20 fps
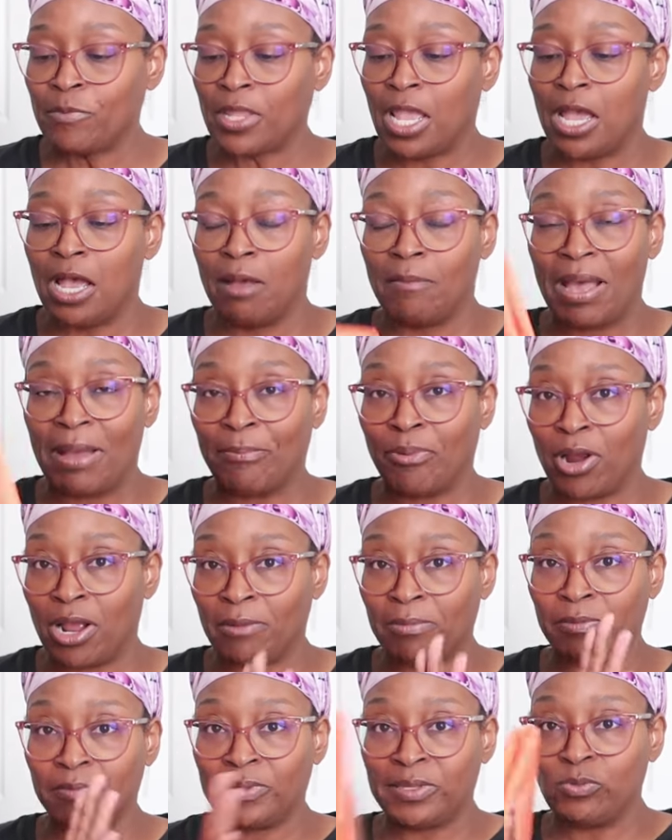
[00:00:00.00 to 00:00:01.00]
I
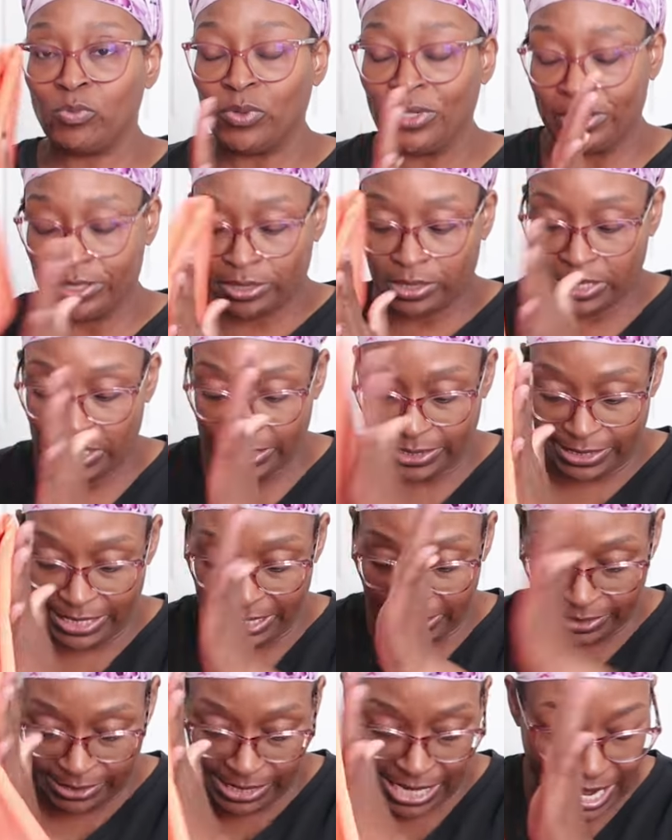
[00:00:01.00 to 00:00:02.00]
probably wouldn't because
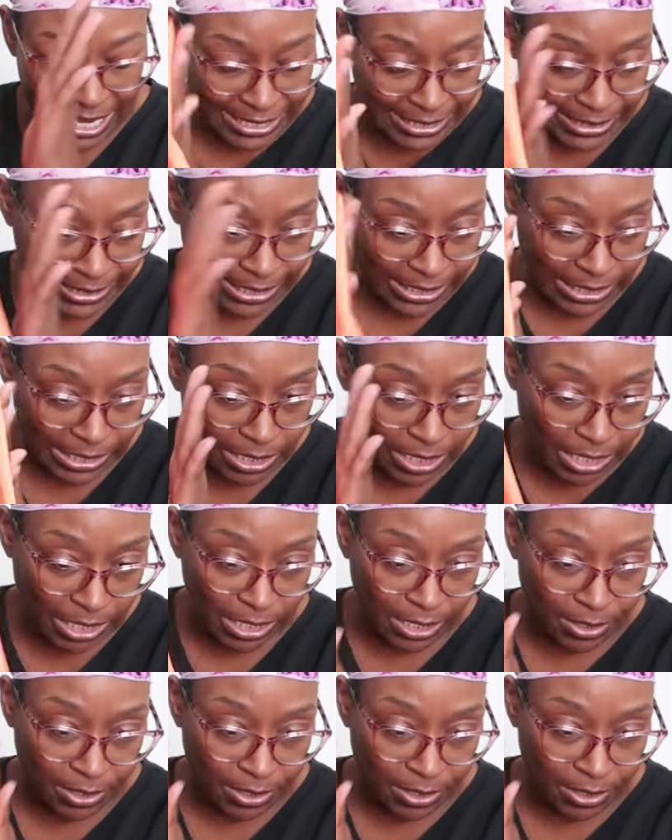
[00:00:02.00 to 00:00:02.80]
that's nice and